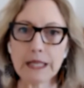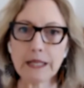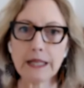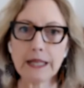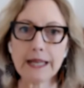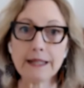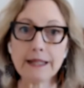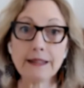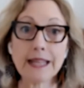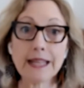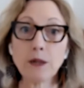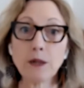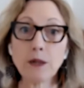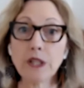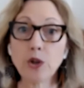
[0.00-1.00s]
and
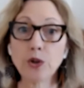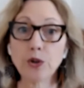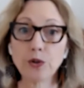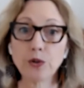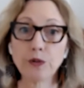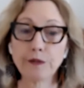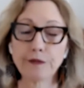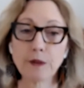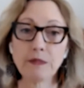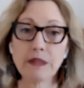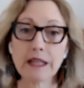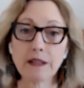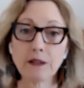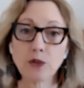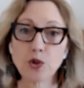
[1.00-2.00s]
then we go from
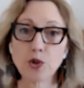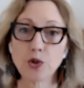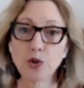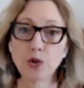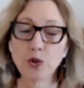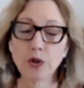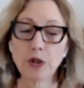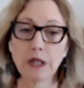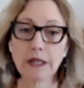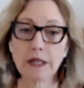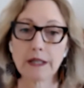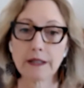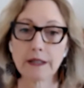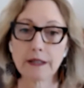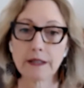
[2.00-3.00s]
there to uh,
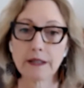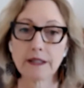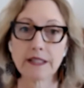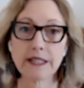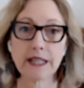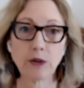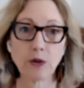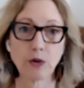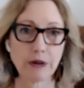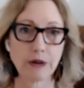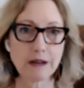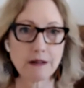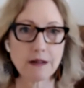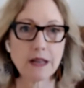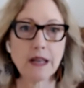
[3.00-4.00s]

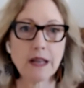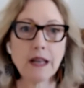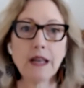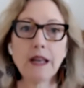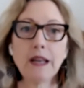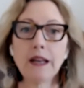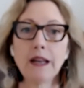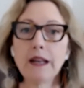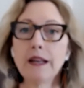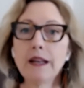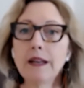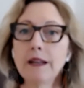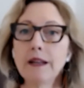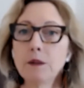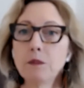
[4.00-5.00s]
Dianora,
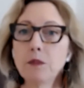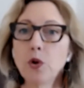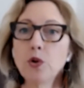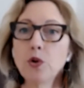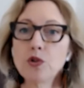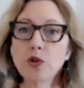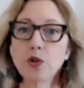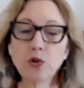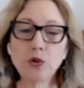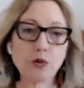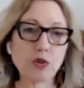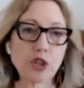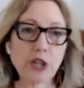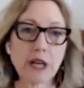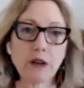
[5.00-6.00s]
um, who's going to
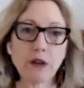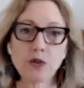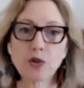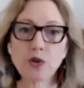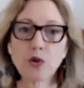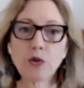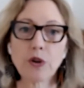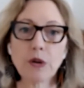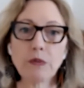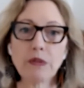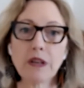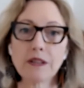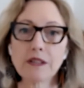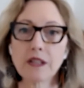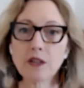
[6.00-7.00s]
share her story with
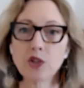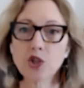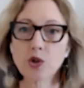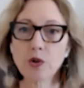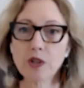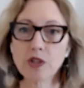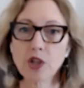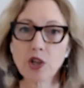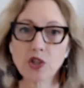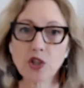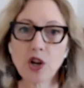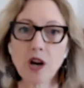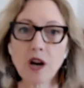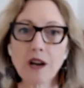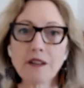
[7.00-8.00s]
us and show us her
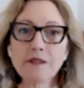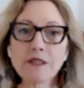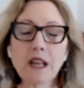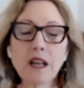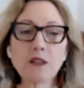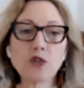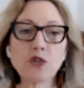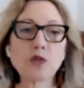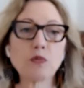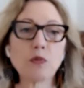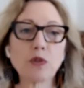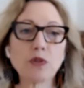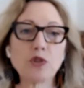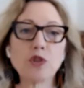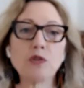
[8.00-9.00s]
scarves. I just
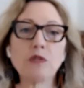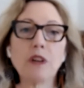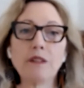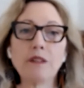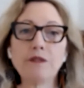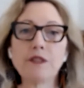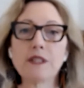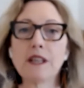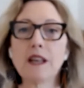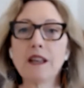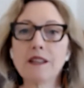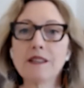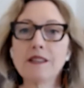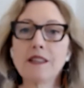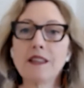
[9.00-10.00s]
want to
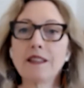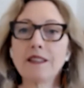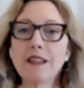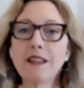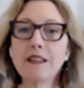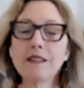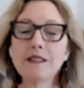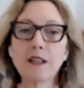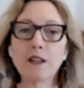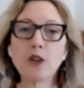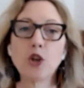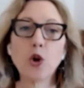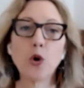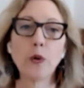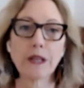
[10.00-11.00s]
emphasize that there is
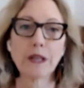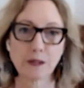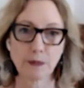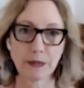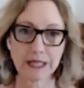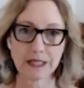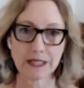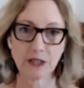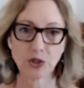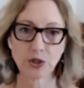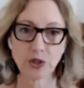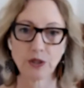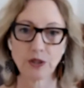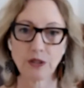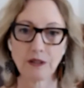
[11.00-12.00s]
no
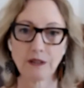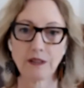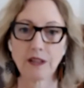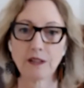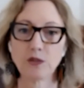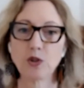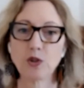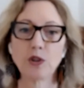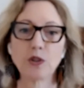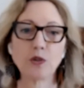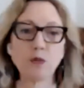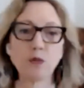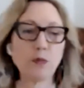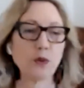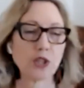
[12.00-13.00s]
expectation that you're going to
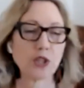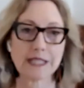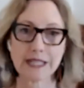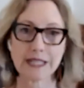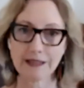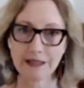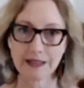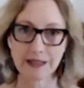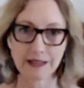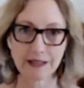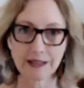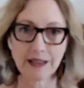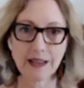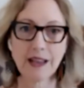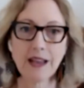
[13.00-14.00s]
purchase
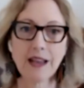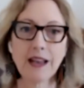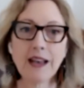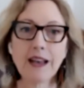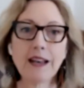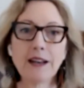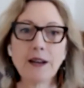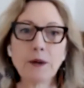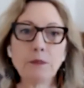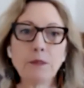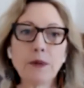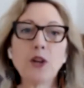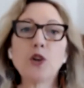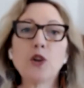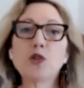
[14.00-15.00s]
anything. Um, but
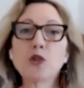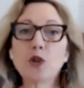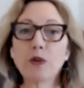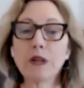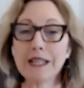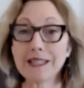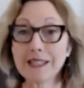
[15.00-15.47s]
her story is